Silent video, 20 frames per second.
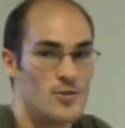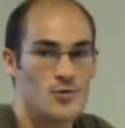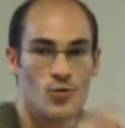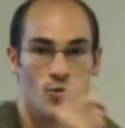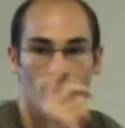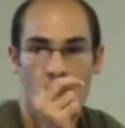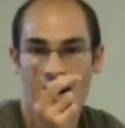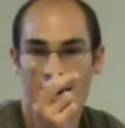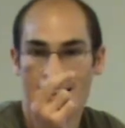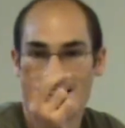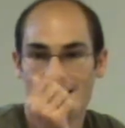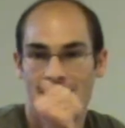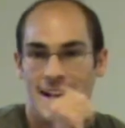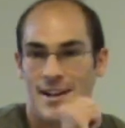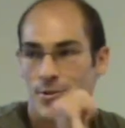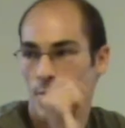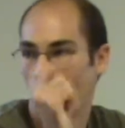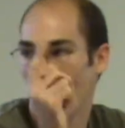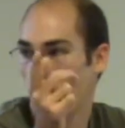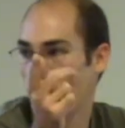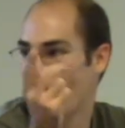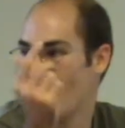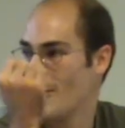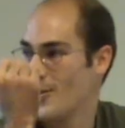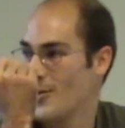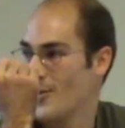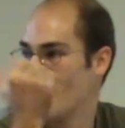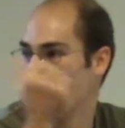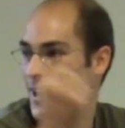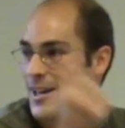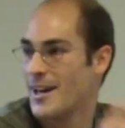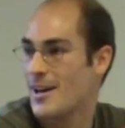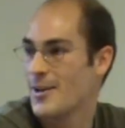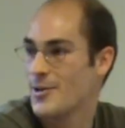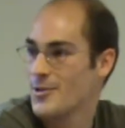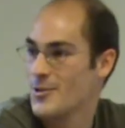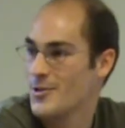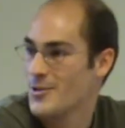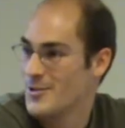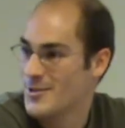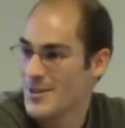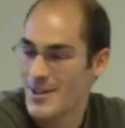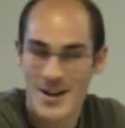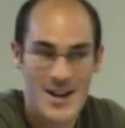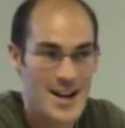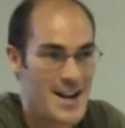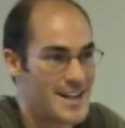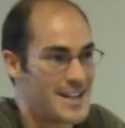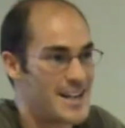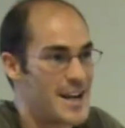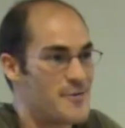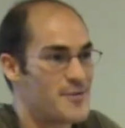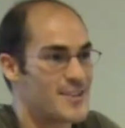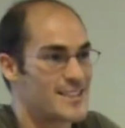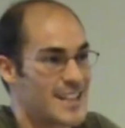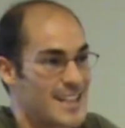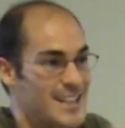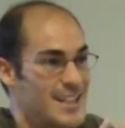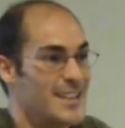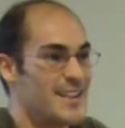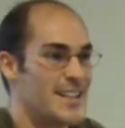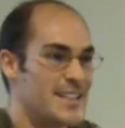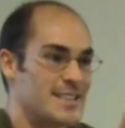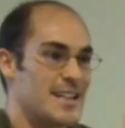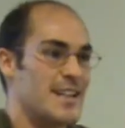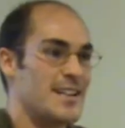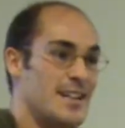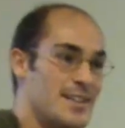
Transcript: 2 guys, like Gonzalo and Arnaud, gave exactly the same